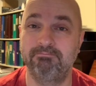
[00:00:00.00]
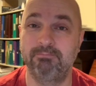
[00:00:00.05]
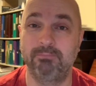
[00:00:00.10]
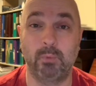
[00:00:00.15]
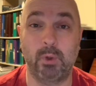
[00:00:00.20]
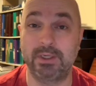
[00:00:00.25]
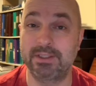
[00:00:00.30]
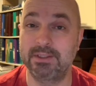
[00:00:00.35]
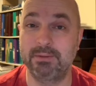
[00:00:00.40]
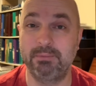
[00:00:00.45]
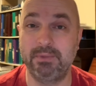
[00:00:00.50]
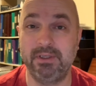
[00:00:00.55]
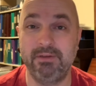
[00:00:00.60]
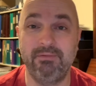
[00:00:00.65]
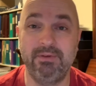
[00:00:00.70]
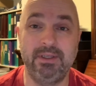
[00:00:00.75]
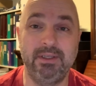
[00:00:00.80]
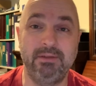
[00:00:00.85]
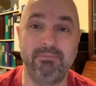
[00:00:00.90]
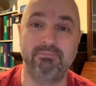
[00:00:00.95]
watch some
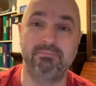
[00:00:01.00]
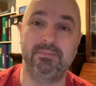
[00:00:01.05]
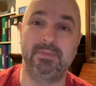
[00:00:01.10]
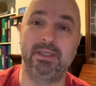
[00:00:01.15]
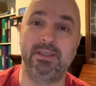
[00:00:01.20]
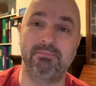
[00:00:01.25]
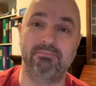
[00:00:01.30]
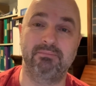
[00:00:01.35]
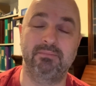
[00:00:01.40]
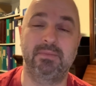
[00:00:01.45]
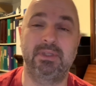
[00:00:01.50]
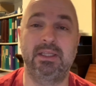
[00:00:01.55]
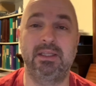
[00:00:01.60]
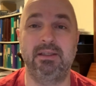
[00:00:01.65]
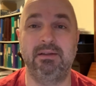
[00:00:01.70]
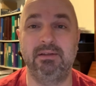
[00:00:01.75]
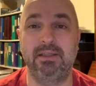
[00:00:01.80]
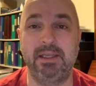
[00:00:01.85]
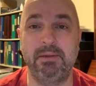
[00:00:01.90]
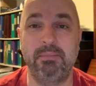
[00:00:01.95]
TV. Yeah,
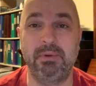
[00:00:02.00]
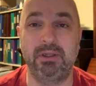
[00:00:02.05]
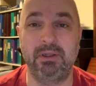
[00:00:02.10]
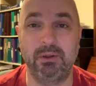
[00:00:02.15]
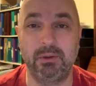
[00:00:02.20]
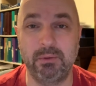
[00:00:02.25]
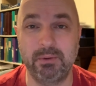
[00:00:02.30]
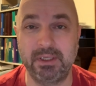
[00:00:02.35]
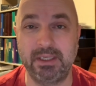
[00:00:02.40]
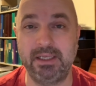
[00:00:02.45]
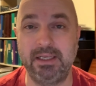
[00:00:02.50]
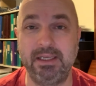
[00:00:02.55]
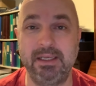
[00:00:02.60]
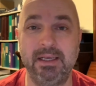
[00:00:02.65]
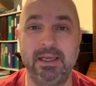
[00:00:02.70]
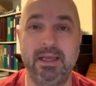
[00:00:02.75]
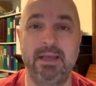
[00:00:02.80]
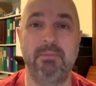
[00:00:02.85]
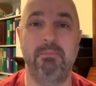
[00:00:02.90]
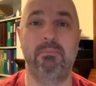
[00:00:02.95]
keep it low key,
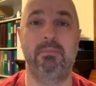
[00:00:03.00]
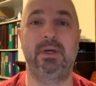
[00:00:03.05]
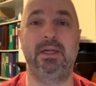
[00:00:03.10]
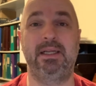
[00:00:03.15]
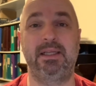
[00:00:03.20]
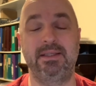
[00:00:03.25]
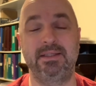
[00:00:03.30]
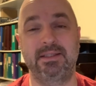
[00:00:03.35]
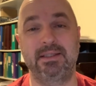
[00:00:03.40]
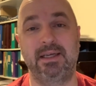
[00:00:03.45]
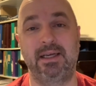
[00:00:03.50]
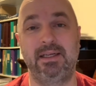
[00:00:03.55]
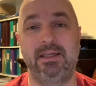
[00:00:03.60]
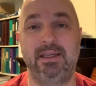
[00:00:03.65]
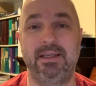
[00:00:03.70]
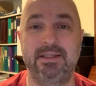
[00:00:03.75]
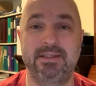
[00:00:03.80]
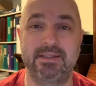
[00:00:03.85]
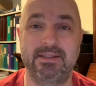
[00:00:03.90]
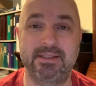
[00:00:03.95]
but inside
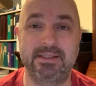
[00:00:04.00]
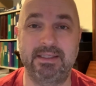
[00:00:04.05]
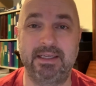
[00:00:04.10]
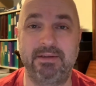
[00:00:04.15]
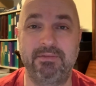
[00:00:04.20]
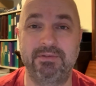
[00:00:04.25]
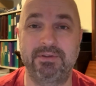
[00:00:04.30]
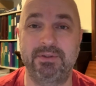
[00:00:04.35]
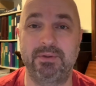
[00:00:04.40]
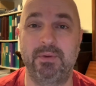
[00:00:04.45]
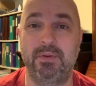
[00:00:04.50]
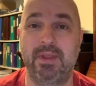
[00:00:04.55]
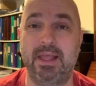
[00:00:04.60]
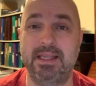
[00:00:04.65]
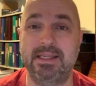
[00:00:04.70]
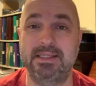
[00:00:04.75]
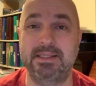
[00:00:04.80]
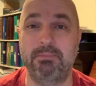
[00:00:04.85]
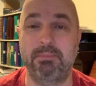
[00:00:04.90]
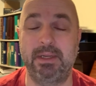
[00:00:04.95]
nice and safe. So
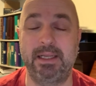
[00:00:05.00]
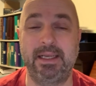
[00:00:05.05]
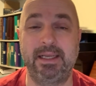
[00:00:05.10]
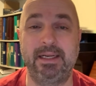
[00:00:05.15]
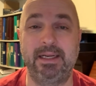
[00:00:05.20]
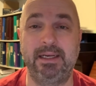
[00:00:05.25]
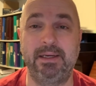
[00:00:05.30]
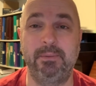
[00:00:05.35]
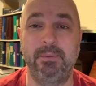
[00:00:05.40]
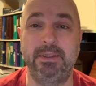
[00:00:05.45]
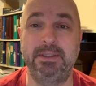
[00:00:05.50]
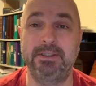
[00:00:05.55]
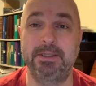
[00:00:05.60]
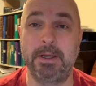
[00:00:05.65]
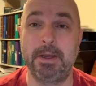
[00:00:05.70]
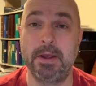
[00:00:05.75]
that's the plan anyways.